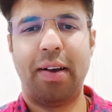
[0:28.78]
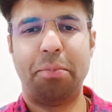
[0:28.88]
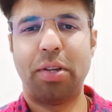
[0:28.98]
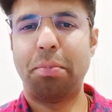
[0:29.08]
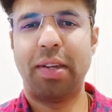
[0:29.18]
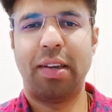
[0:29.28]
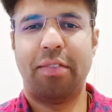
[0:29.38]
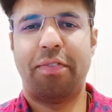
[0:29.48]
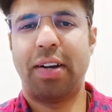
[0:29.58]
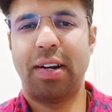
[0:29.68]
something, a
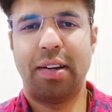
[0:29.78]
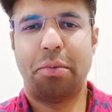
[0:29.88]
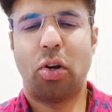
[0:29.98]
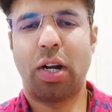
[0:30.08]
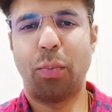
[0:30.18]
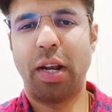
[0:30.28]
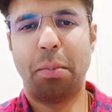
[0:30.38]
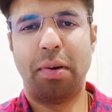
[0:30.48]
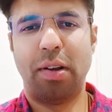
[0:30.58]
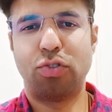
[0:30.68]
fund not
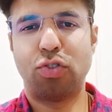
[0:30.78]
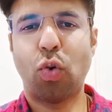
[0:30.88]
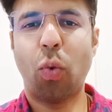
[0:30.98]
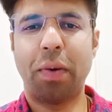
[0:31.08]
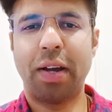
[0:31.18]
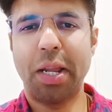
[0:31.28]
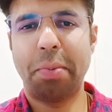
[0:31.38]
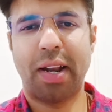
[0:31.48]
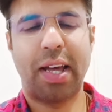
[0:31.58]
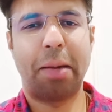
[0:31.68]
available, scope creep
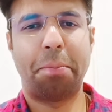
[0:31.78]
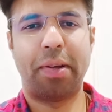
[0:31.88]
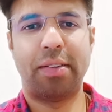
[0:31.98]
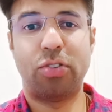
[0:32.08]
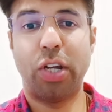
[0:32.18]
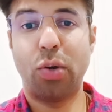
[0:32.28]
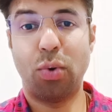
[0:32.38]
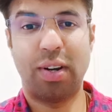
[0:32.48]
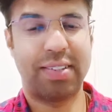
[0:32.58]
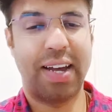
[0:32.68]
can happen,
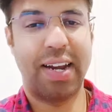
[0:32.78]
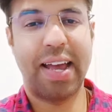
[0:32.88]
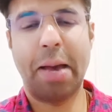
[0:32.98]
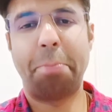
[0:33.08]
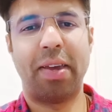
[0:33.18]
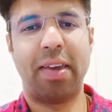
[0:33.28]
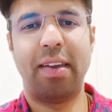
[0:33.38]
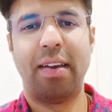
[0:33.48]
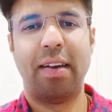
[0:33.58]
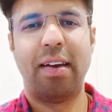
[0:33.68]
stakeholders
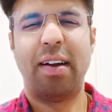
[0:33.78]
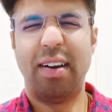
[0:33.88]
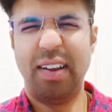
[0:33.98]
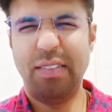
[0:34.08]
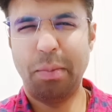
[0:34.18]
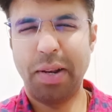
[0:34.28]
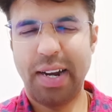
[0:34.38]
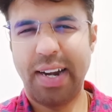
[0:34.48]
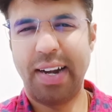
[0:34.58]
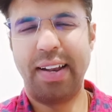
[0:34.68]
unhappy, deliverable
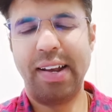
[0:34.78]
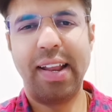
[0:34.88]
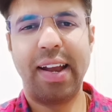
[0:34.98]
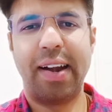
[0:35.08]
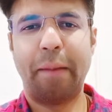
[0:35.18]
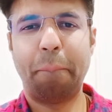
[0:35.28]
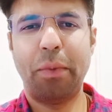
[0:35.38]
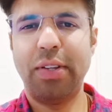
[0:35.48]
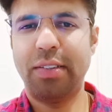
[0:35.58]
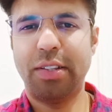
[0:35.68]
getting delayed.
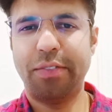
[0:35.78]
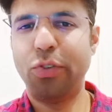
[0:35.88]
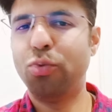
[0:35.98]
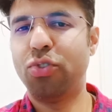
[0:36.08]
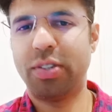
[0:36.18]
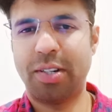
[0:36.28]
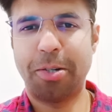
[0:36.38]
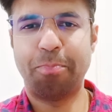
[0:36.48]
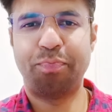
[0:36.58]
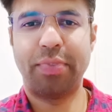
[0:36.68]
Well, these are the future
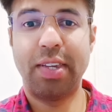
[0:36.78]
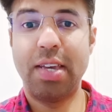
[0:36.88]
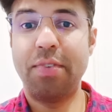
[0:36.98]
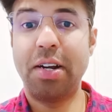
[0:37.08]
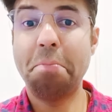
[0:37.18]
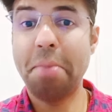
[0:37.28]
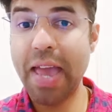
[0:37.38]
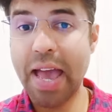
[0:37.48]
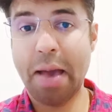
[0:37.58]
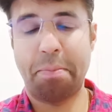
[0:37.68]
event may
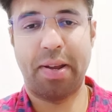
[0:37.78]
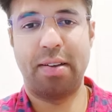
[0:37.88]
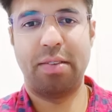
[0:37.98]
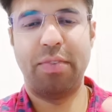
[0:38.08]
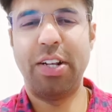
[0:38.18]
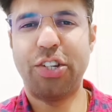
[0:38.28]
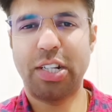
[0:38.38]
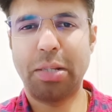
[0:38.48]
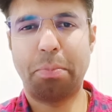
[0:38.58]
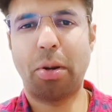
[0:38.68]
happen. We'll check
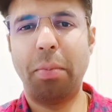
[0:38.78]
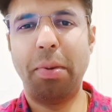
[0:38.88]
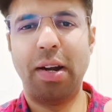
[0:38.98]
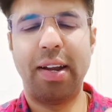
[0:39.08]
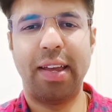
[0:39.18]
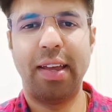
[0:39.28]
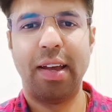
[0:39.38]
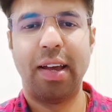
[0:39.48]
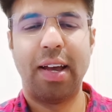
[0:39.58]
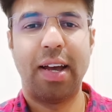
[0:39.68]
the probability
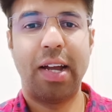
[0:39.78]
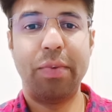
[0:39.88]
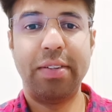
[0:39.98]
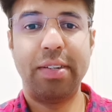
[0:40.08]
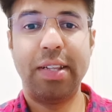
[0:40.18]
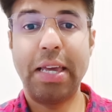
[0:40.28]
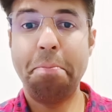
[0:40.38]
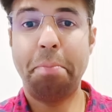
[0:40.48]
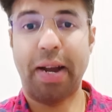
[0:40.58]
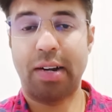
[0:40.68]
and we see the
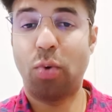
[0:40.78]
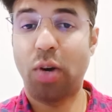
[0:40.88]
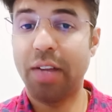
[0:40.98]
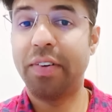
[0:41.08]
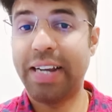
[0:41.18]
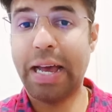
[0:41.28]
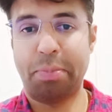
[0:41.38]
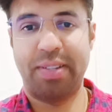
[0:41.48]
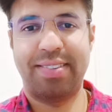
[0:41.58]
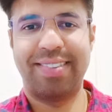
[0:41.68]
impact. What if it
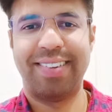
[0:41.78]
happens?